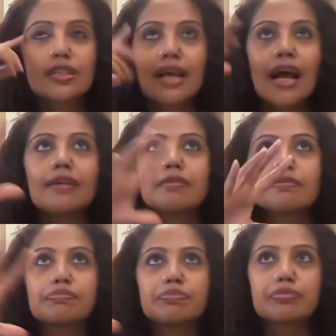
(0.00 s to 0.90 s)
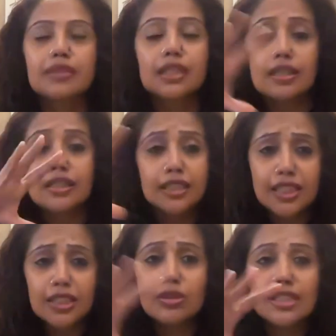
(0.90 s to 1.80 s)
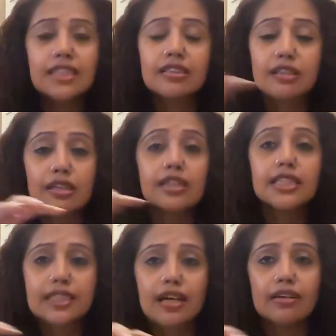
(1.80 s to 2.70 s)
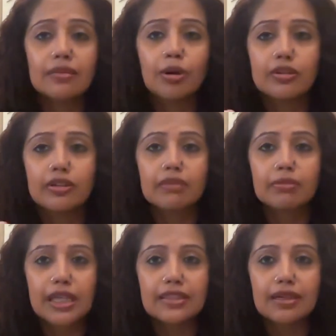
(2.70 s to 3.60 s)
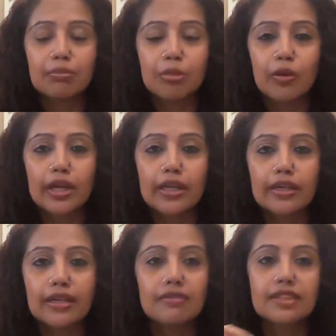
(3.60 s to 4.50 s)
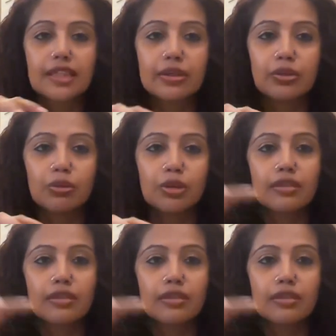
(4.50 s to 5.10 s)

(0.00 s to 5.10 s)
That dissonance really started bothering me at some point, and I was like, you know what,